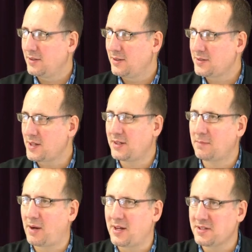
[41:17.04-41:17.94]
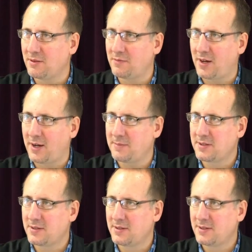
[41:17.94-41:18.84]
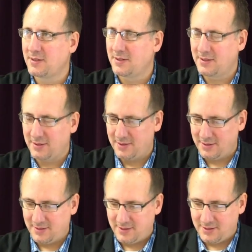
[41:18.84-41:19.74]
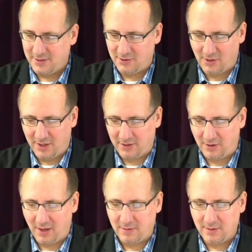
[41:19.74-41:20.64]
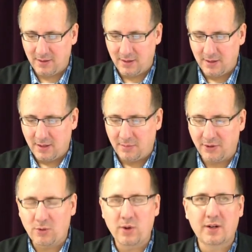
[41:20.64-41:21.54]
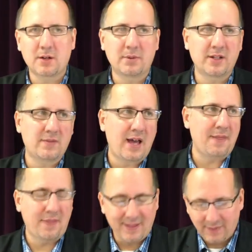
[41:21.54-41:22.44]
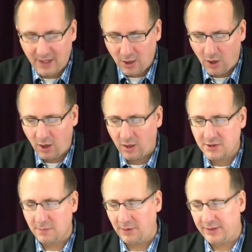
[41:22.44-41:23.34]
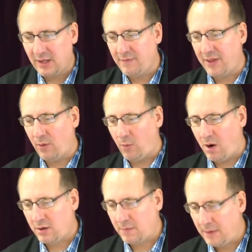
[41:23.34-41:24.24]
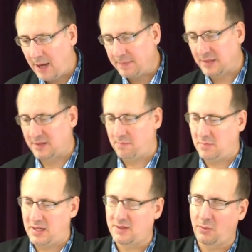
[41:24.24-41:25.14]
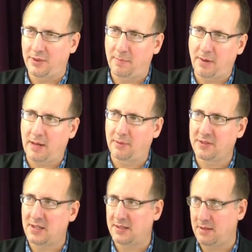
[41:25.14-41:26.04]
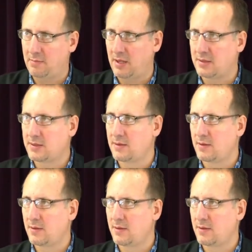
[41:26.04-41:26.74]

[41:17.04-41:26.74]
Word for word: Sending positive vibes. I don't know how to do that. But they're quicker to believe that than they are to believe that water baptism means what the Bible says it means.